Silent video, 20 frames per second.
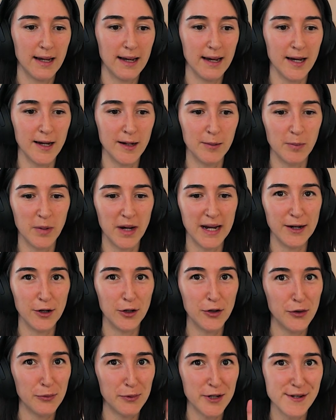I
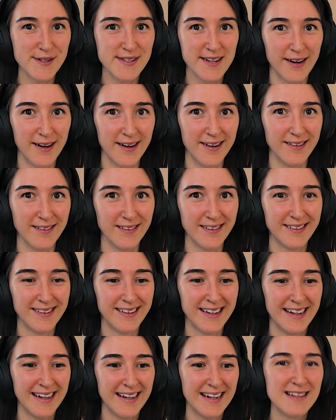heard the word taal,
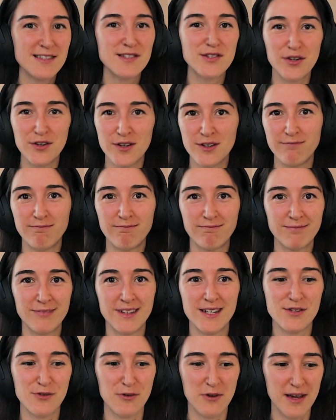so
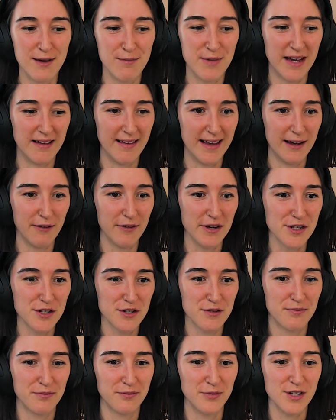they're talking about
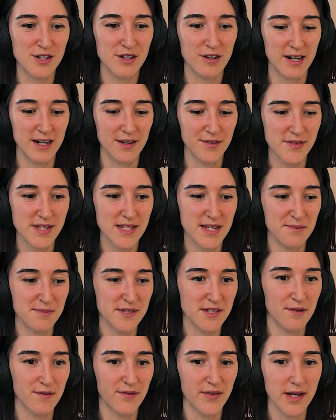language, which kind of
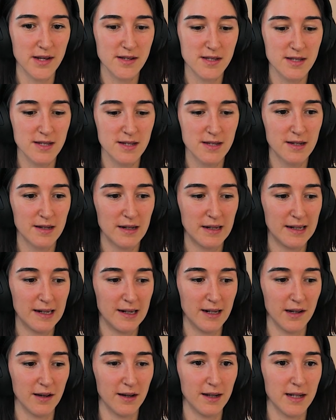seems obvious.
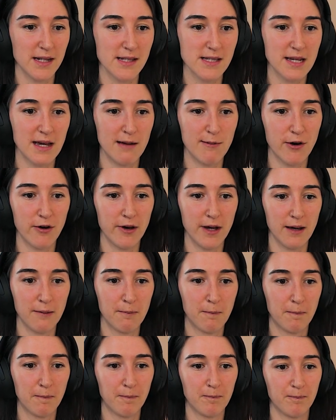Okay, let's keep
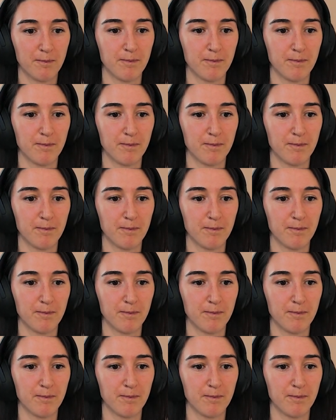going.